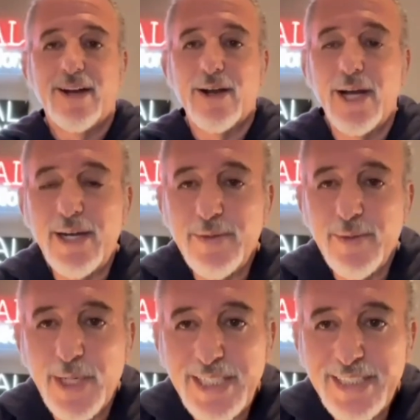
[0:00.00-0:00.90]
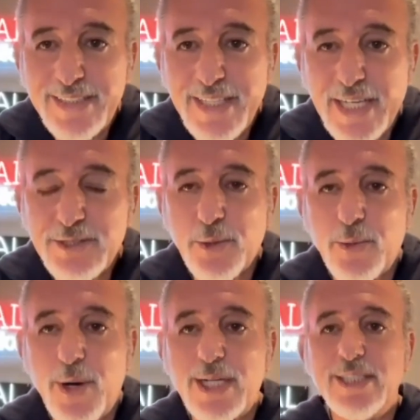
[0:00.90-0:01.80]
All right, everybody. Thanks for
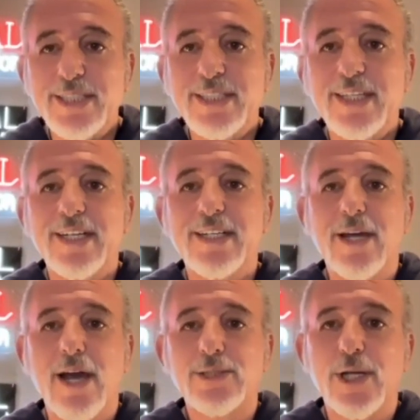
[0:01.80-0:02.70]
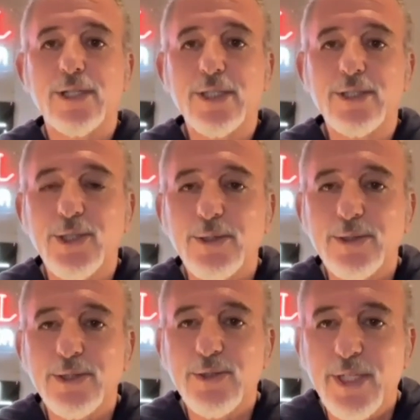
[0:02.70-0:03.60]
watching uh, the Contractor
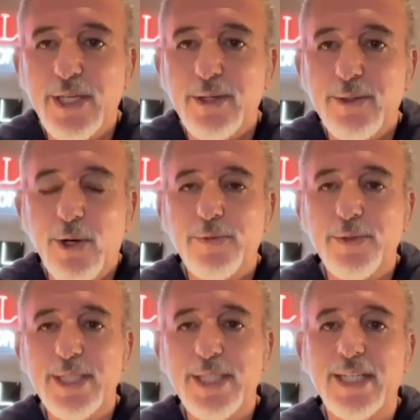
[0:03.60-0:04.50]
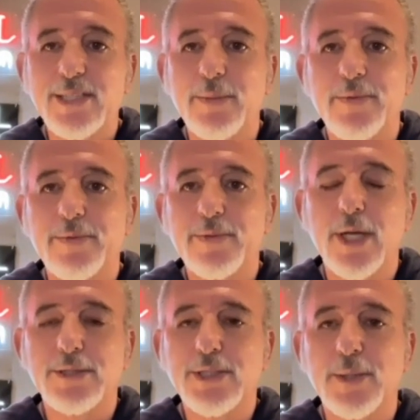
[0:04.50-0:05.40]
Consultants video. Hopefully you got some
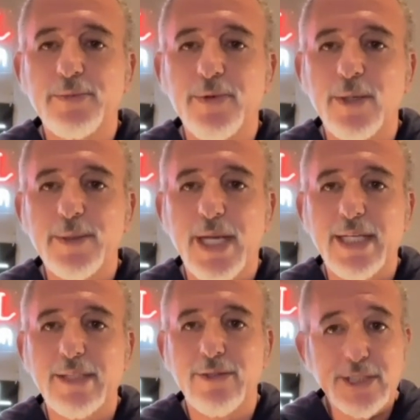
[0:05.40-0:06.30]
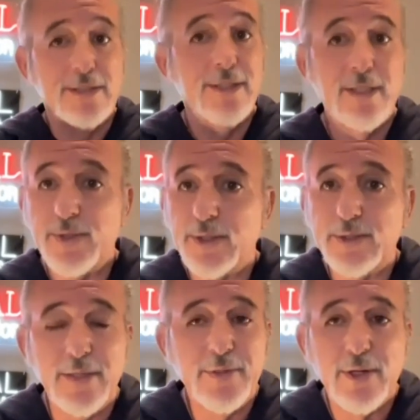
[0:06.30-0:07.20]
something from it. And listen, if you're
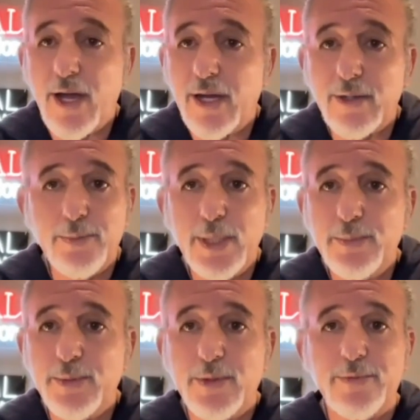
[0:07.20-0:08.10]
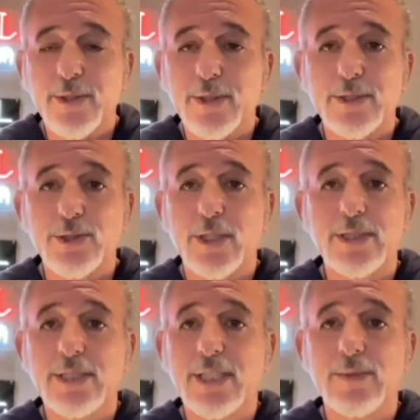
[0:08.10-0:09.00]
if you're hiring people for your construction
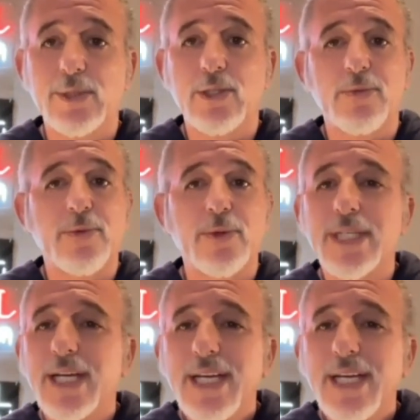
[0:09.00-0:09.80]
teams and so forth,